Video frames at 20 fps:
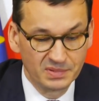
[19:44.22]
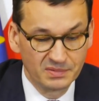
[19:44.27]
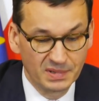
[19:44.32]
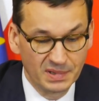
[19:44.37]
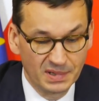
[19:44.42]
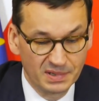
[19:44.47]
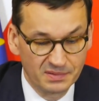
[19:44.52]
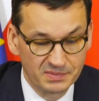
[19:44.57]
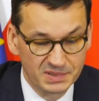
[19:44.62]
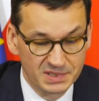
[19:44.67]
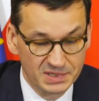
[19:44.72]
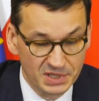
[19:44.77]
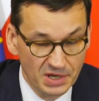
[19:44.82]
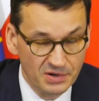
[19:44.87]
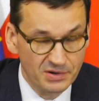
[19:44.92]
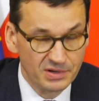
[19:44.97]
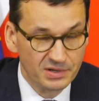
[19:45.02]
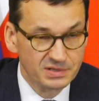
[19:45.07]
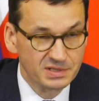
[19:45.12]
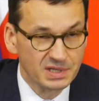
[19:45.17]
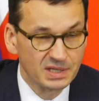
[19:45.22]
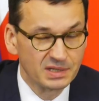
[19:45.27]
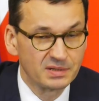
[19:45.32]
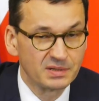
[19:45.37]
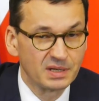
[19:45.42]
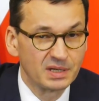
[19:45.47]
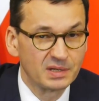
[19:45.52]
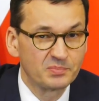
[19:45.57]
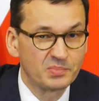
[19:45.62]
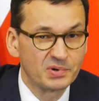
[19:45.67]
are serious and
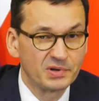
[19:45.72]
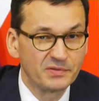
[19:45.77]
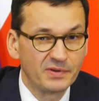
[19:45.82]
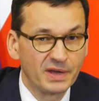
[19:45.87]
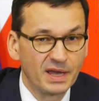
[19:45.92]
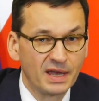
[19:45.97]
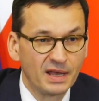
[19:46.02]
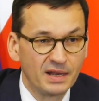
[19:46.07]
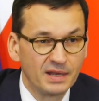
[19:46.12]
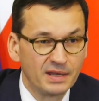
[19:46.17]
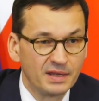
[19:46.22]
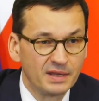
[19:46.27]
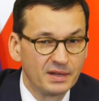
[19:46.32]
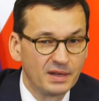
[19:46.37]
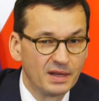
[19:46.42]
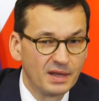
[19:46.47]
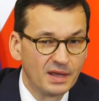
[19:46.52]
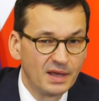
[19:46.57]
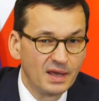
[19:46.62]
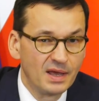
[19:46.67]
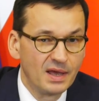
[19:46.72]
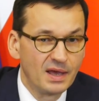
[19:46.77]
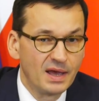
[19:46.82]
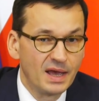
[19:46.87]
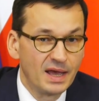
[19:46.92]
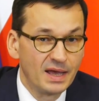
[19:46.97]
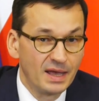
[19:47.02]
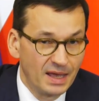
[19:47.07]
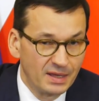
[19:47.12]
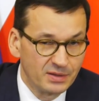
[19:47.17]
prevail in,
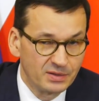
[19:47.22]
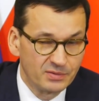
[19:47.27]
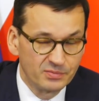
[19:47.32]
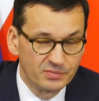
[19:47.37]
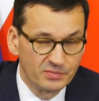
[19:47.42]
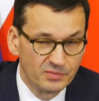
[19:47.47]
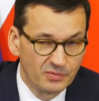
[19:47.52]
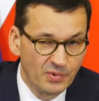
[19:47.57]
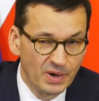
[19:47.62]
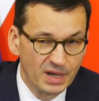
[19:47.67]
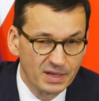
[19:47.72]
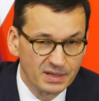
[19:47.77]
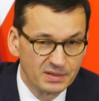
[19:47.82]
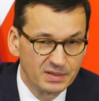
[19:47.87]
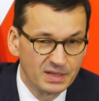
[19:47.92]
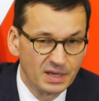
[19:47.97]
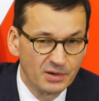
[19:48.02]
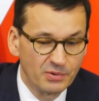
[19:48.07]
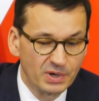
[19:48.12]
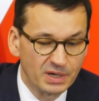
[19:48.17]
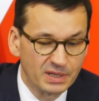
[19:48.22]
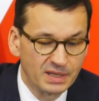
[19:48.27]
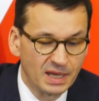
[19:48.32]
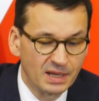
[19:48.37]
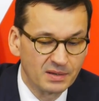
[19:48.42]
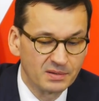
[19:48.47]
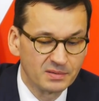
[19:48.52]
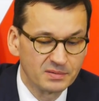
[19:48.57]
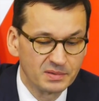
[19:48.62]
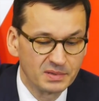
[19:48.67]
and where they were
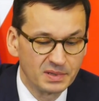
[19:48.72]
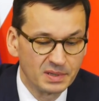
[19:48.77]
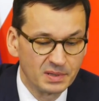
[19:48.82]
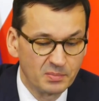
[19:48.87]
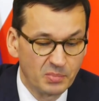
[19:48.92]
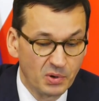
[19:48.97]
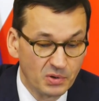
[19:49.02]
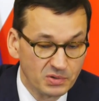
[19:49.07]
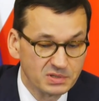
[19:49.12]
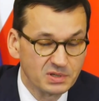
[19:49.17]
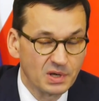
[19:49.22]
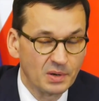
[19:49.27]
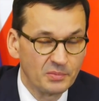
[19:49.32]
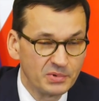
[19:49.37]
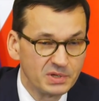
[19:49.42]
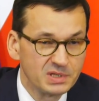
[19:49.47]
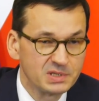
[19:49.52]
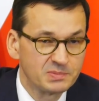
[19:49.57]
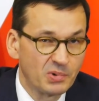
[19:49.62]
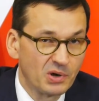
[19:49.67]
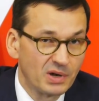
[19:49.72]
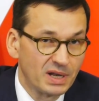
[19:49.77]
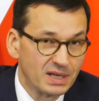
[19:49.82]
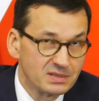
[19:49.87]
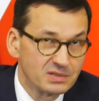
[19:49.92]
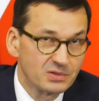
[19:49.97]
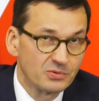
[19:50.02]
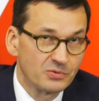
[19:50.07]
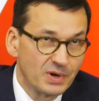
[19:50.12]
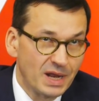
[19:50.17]
done in the post-communist
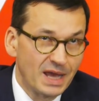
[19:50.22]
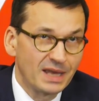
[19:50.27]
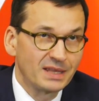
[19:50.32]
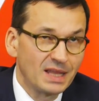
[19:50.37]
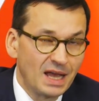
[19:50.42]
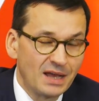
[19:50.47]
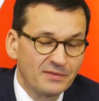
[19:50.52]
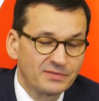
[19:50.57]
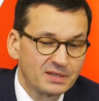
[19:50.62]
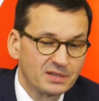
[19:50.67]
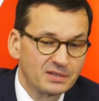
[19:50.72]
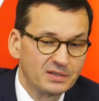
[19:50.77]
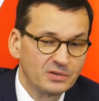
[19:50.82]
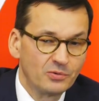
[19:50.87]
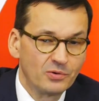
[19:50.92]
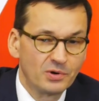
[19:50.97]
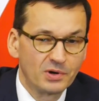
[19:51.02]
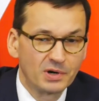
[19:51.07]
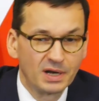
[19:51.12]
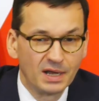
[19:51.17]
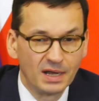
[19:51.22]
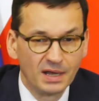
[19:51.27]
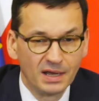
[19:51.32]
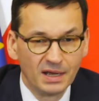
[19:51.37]
Poland, so right after the war,